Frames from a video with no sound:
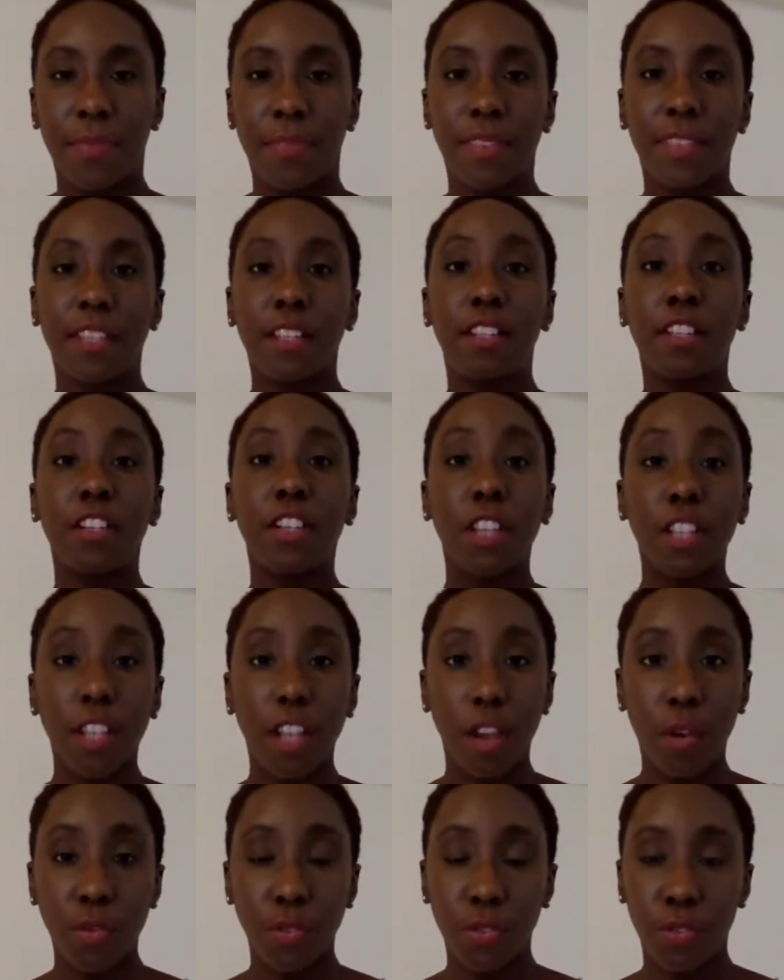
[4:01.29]
to learn
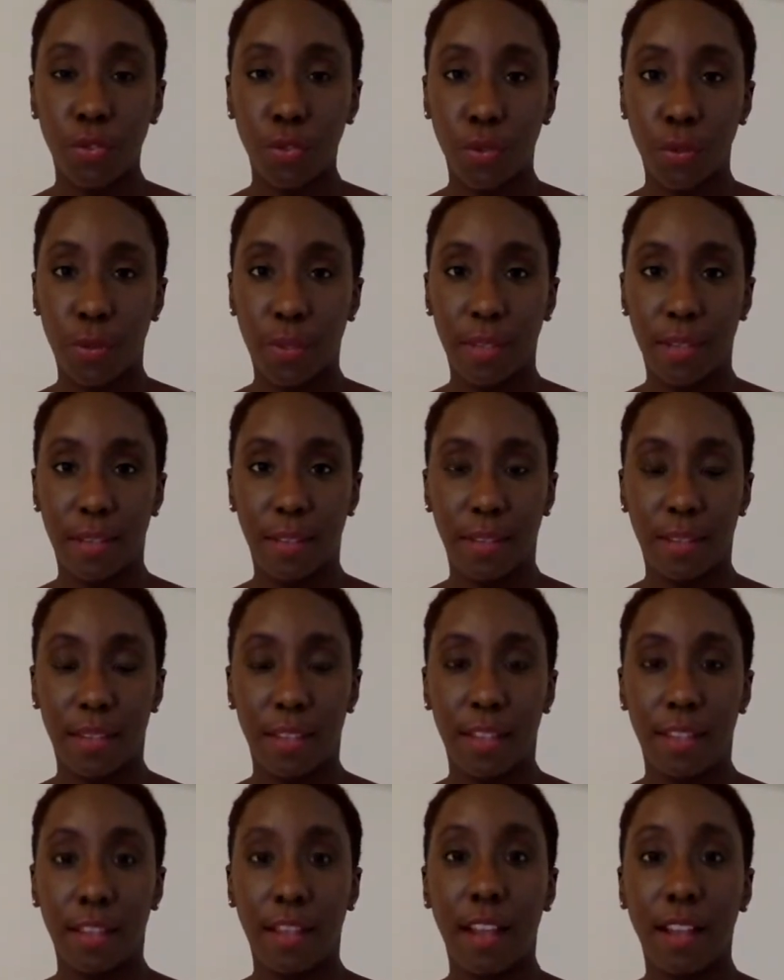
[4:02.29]
how to do it,
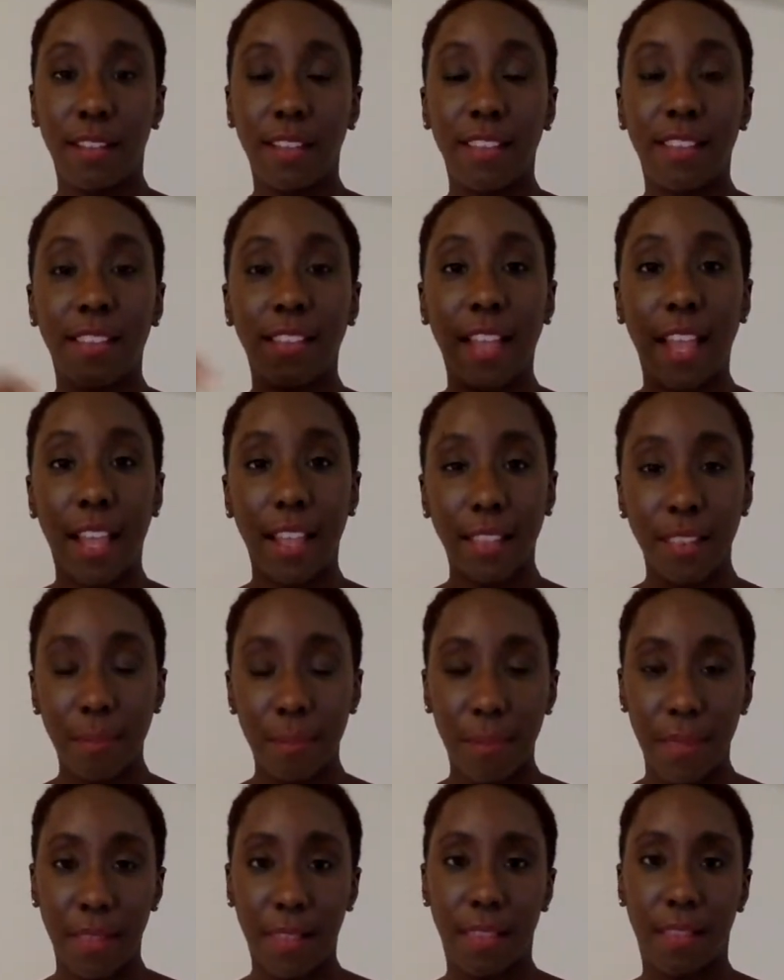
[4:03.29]
to understand the
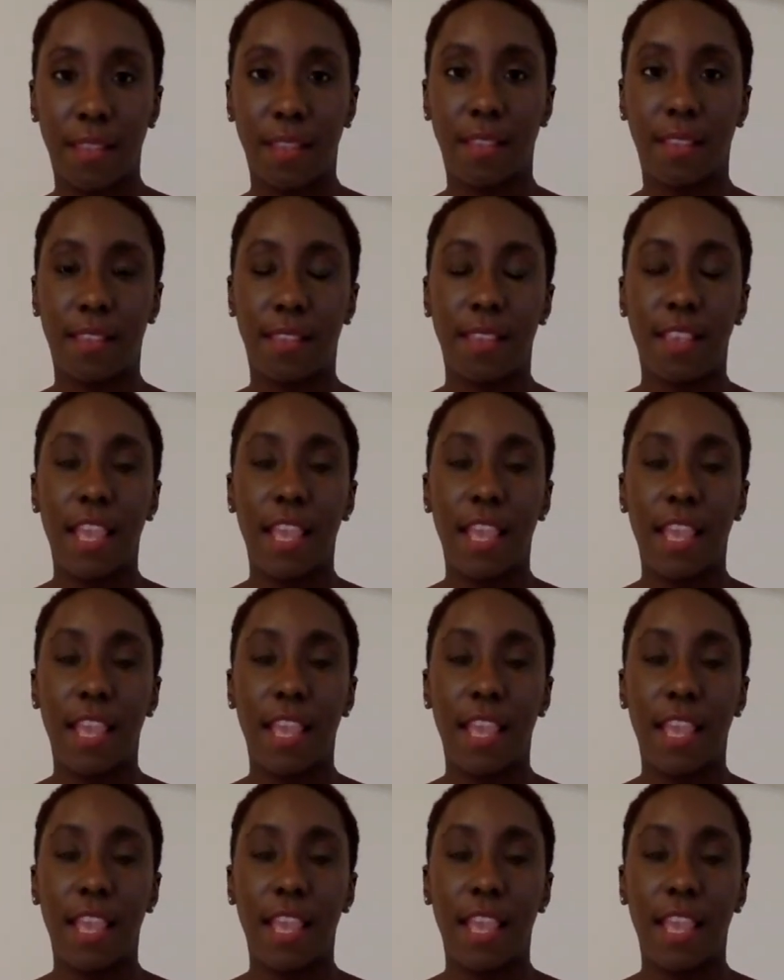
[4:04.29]
business,